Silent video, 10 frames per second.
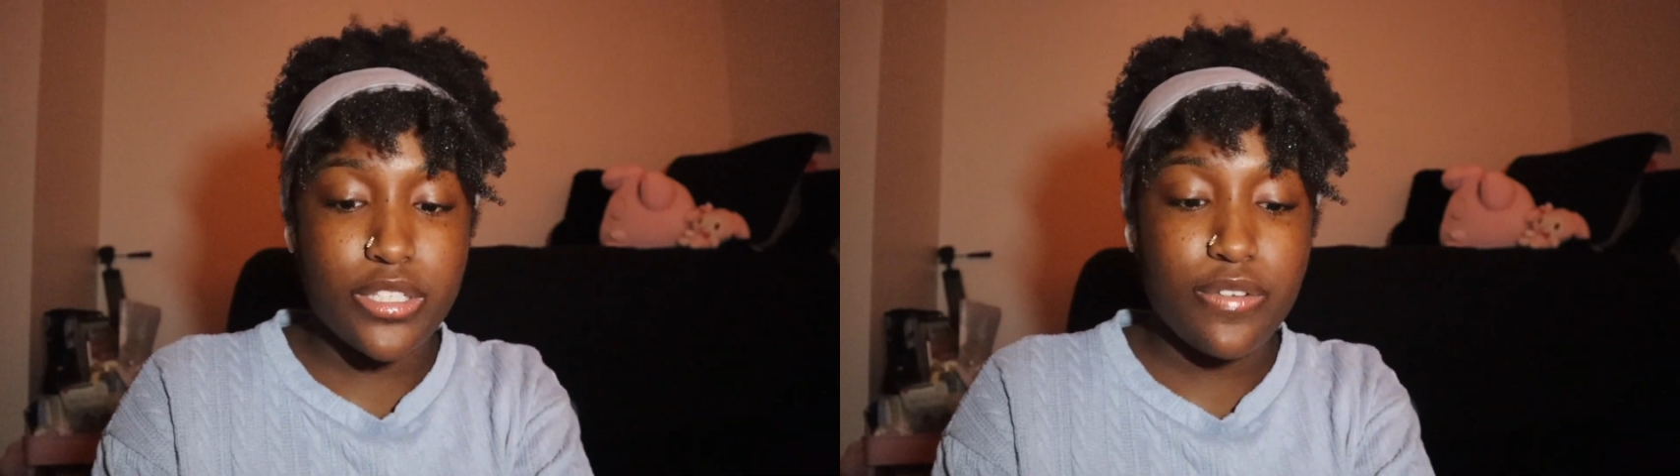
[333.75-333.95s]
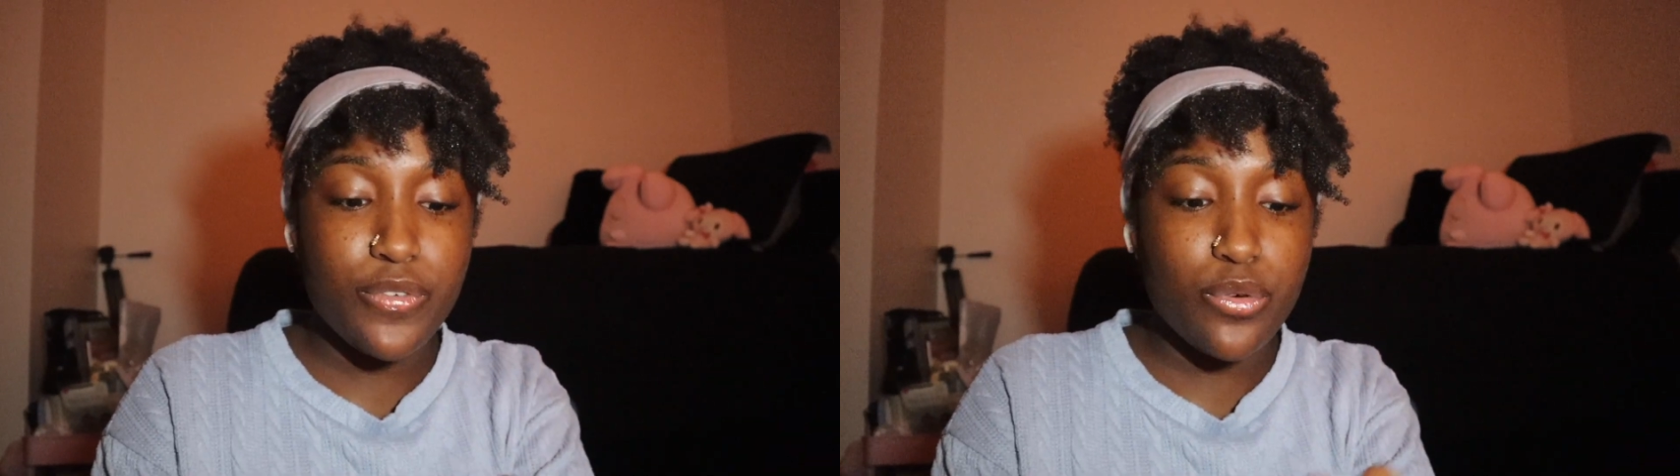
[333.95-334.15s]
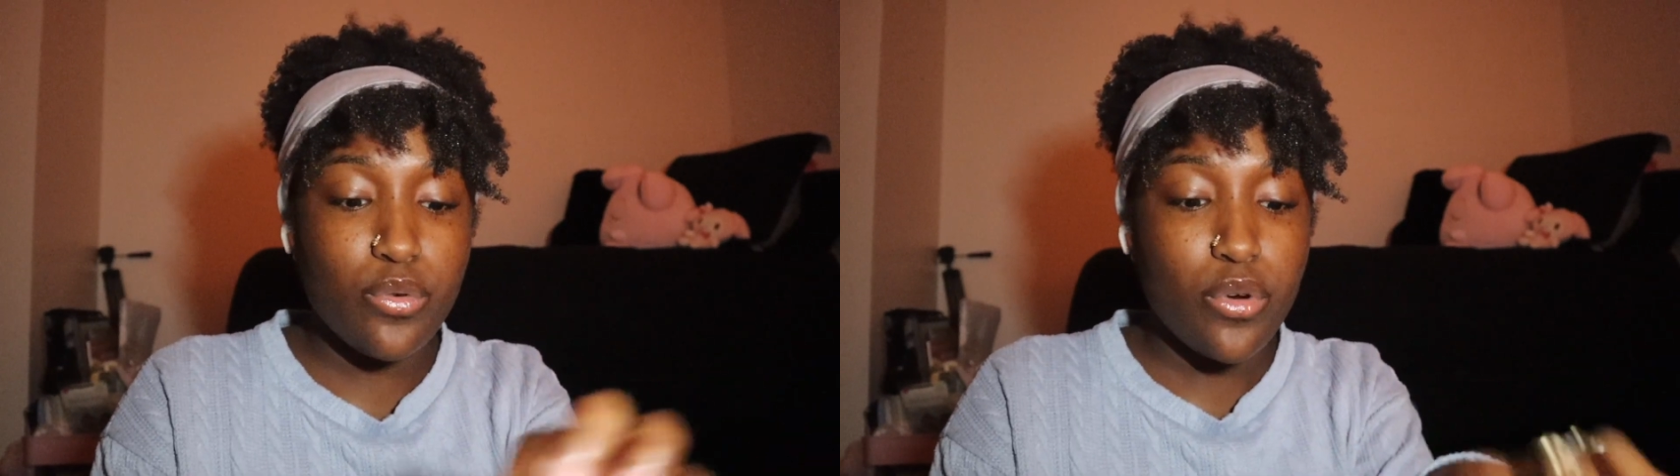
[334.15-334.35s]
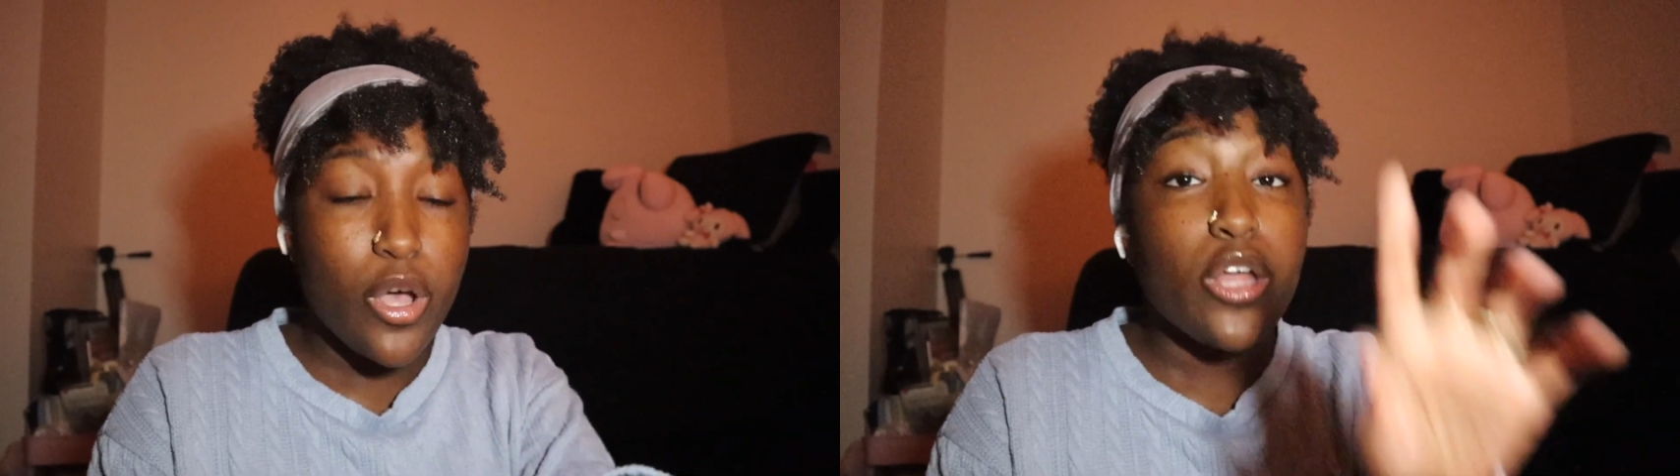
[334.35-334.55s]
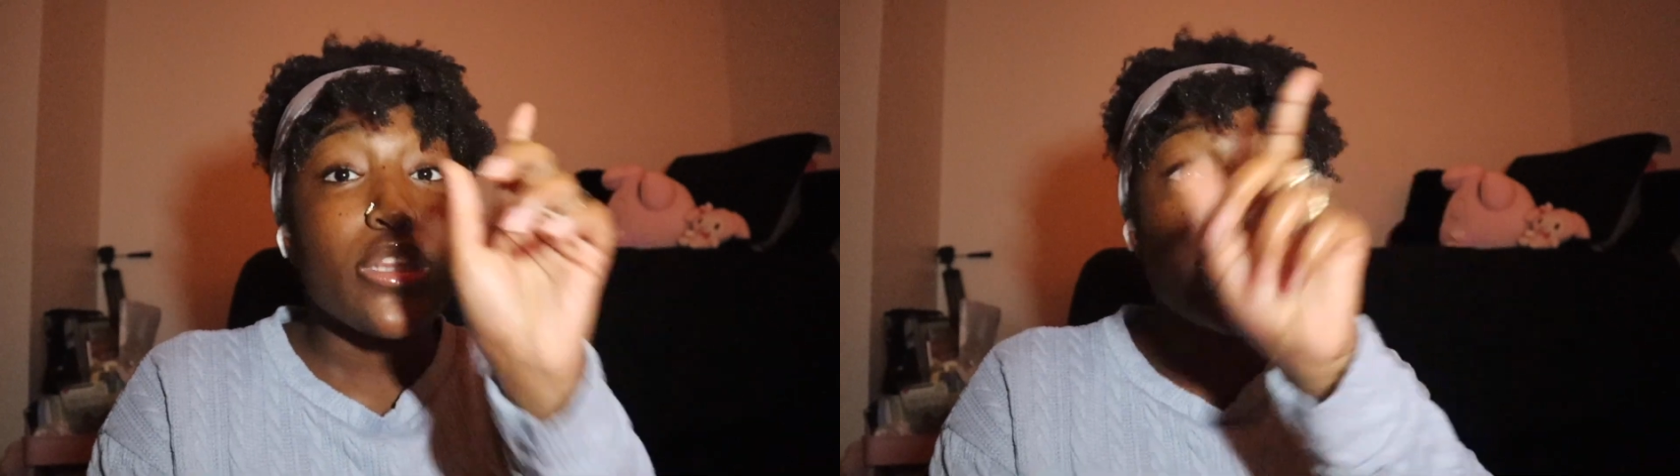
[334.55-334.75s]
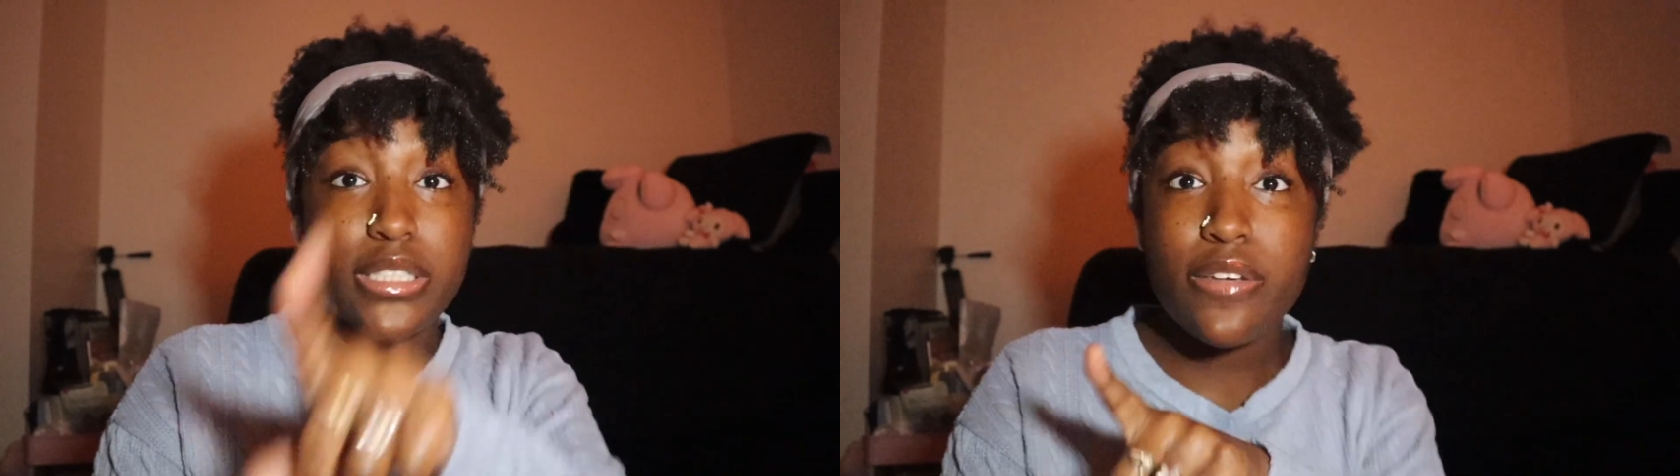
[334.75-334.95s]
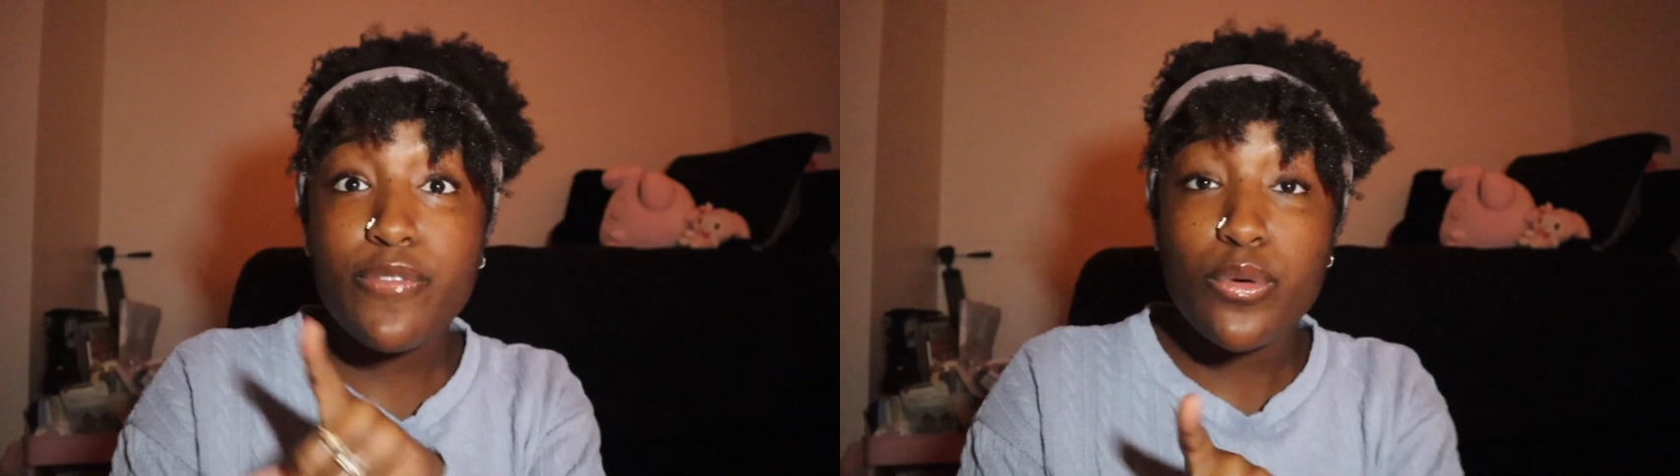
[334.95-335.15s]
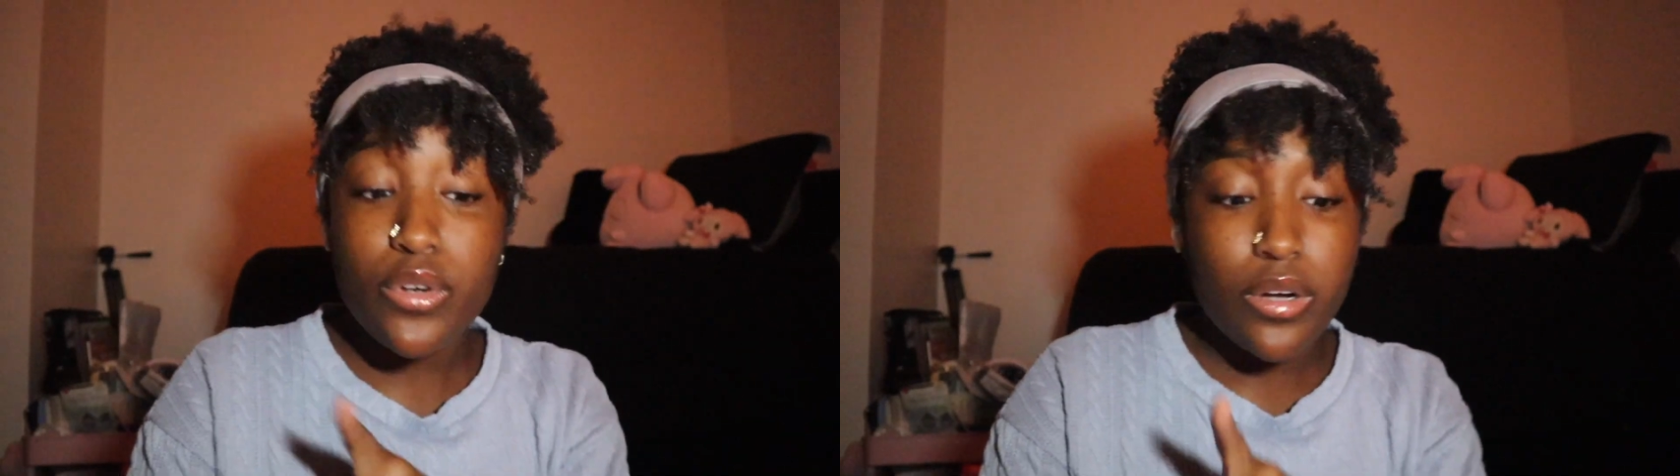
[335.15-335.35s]

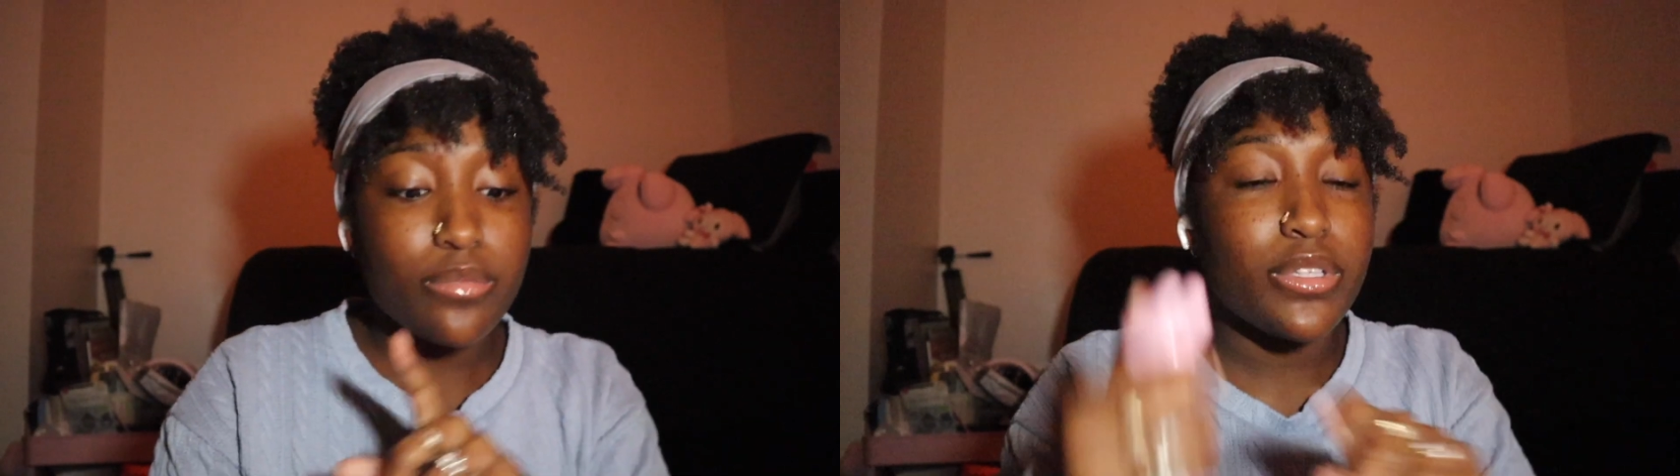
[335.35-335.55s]
seafood girl,